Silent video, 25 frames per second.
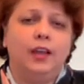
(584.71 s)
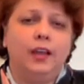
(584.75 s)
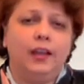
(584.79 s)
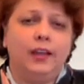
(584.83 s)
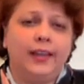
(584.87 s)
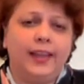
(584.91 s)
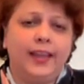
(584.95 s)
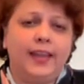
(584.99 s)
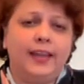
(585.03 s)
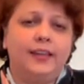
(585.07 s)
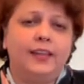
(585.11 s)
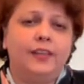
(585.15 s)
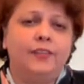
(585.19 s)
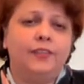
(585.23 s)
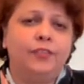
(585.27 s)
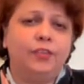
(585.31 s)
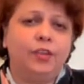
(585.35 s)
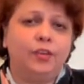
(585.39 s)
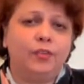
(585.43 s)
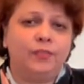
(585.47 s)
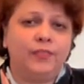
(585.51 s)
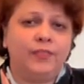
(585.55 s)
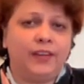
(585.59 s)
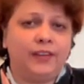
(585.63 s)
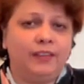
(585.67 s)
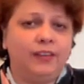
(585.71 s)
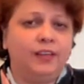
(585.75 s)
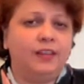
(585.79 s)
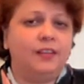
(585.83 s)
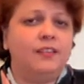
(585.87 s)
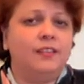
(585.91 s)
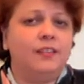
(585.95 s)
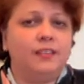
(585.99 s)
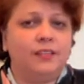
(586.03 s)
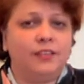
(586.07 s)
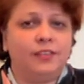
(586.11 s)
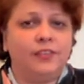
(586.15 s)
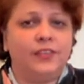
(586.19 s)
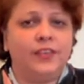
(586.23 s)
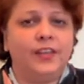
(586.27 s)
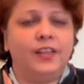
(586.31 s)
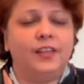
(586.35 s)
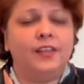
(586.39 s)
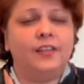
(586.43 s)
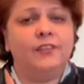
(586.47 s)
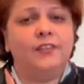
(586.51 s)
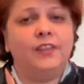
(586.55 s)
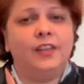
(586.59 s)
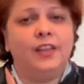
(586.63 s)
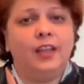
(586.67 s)
again, if you're very
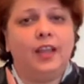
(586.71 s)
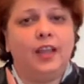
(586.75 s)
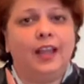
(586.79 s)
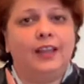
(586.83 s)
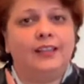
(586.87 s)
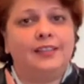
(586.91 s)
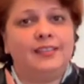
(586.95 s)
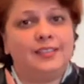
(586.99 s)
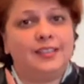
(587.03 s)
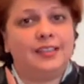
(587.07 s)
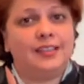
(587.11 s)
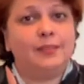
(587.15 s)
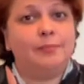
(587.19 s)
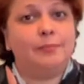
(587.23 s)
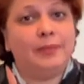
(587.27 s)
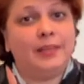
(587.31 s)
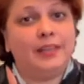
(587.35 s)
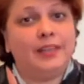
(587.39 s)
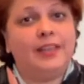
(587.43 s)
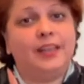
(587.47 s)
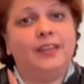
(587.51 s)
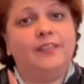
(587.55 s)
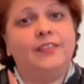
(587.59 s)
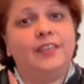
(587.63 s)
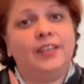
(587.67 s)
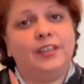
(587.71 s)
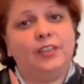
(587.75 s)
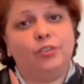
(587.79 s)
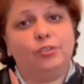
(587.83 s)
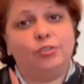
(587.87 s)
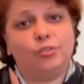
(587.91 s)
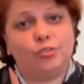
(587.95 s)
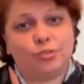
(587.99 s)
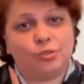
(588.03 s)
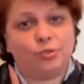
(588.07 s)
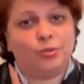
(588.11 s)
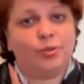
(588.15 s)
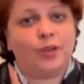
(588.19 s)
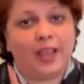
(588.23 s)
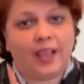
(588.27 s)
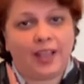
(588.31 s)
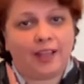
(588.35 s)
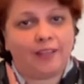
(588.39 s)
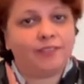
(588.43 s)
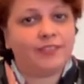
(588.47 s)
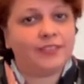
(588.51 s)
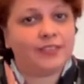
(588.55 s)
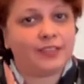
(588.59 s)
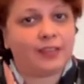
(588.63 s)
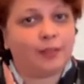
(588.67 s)
conservative, I still believe that you should
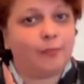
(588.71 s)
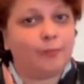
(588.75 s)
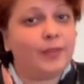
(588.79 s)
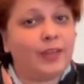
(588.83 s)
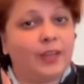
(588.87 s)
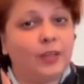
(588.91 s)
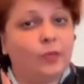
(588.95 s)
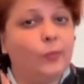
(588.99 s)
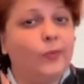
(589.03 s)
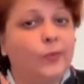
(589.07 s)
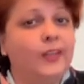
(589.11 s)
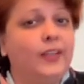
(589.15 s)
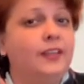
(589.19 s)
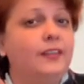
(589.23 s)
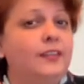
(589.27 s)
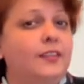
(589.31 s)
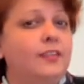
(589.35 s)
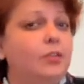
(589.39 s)
have some equity.